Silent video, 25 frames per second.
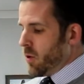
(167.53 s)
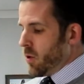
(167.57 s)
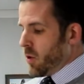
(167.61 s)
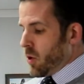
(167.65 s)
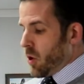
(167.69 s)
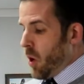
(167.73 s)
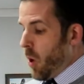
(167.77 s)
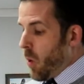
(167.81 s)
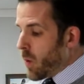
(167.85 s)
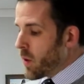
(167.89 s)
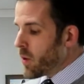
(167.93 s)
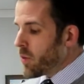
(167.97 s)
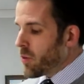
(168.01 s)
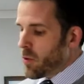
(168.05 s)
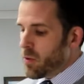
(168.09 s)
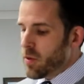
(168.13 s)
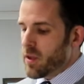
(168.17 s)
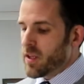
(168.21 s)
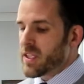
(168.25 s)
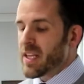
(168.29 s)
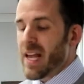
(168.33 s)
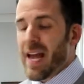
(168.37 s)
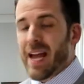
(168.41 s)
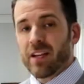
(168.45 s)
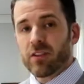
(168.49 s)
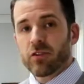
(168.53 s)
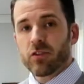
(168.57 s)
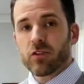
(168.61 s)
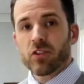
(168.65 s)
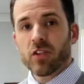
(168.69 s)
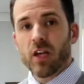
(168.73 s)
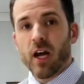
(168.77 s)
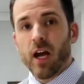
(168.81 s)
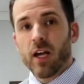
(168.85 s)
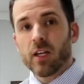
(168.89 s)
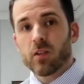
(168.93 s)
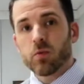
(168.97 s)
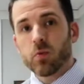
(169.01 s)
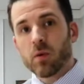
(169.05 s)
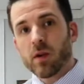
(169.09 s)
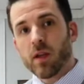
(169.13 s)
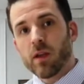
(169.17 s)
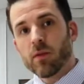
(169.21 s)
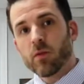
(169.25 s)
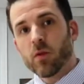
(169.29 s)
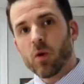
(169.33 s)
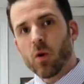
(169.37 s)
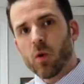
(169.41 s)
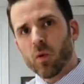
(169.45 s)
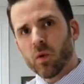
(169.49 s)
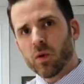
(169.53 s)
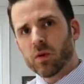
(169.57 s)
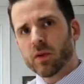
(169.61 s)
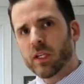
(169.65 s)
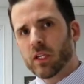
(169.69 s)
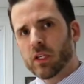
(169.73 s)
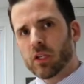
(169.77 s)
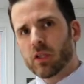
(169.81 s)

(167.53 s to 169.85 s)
Going through this exercise will give you a really